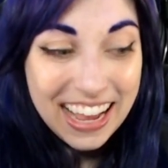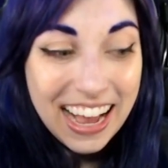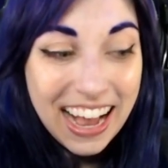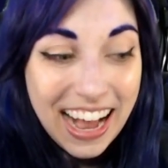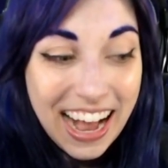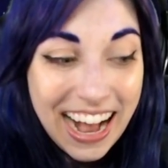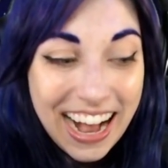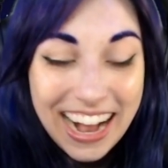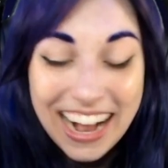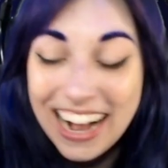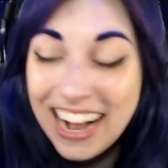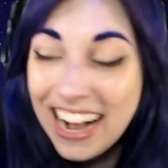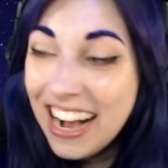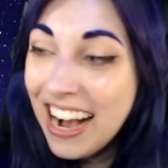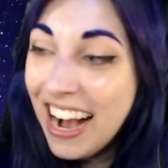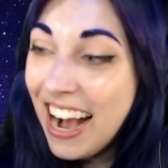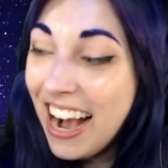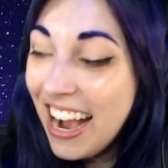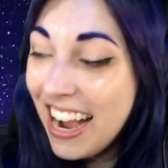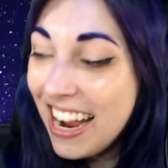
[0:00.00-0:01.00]
I
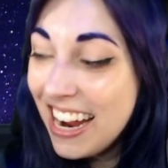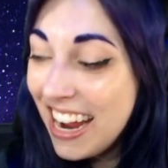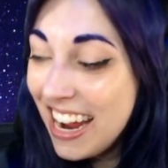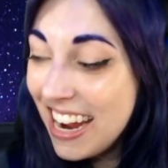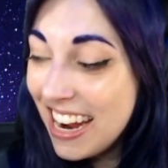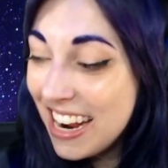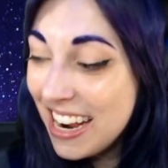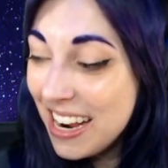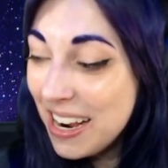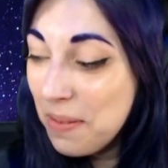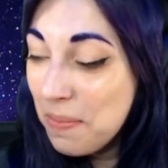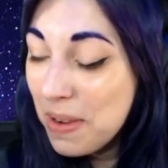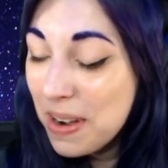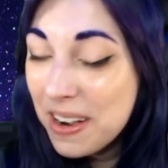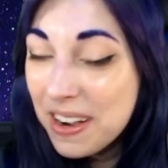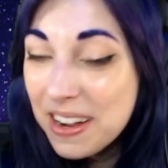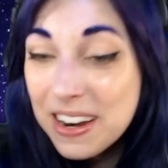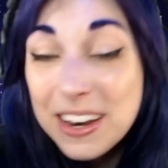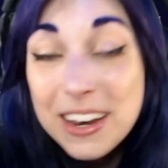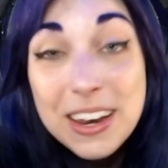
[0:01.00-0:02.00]

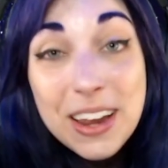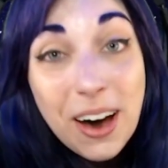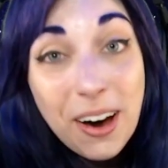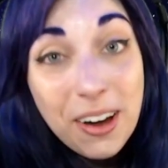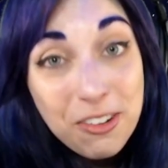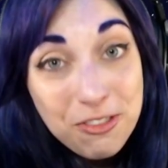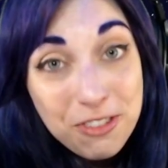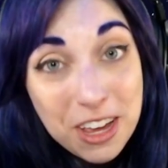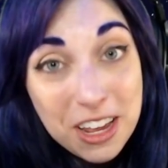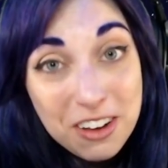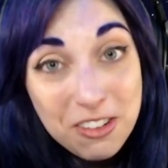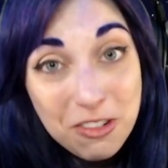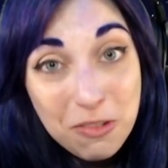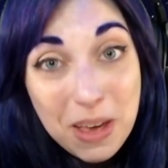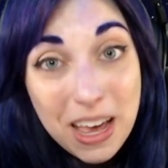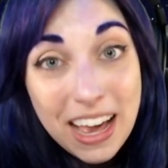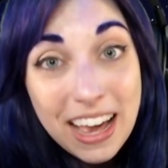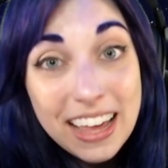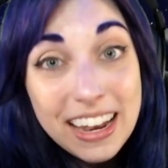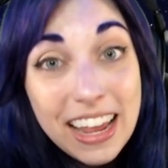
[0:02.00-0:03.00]
am not a fan of
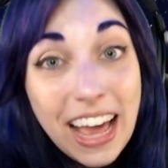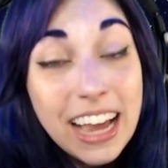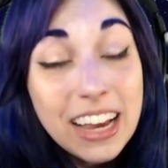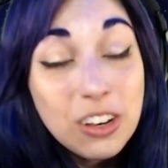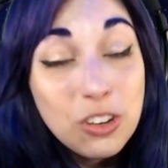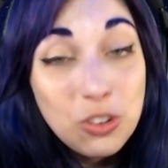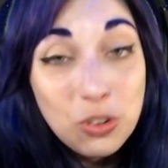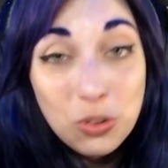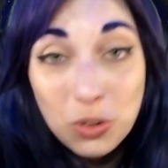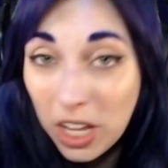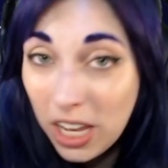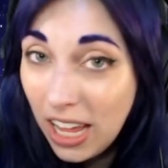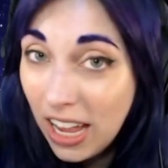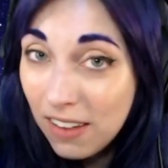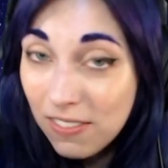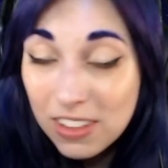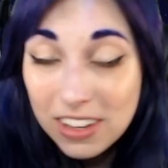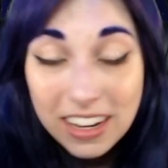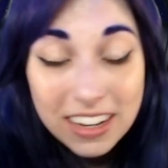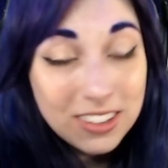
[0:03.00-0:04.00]
pad. I do not
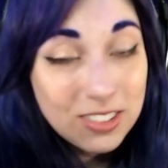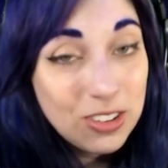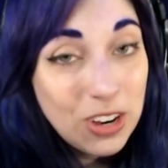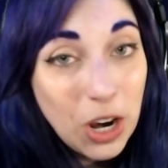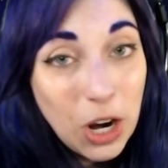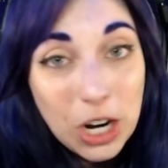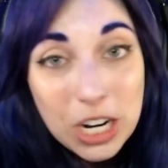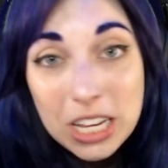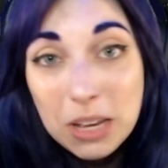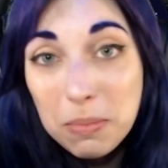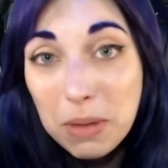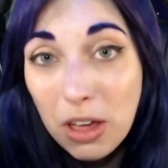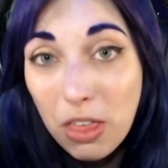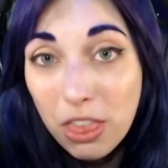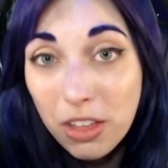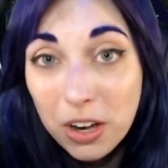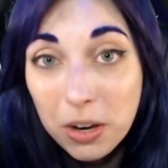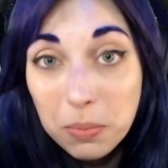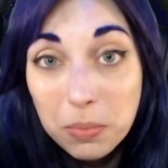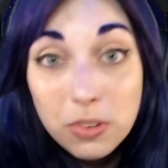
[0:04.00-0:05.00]
have the dexterity in my
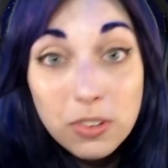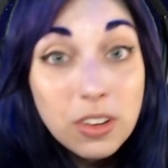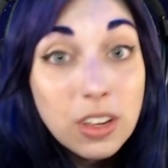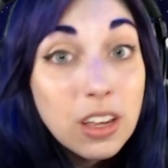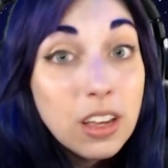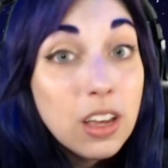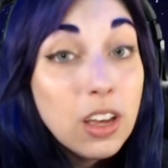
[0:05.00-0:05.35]
thumbs.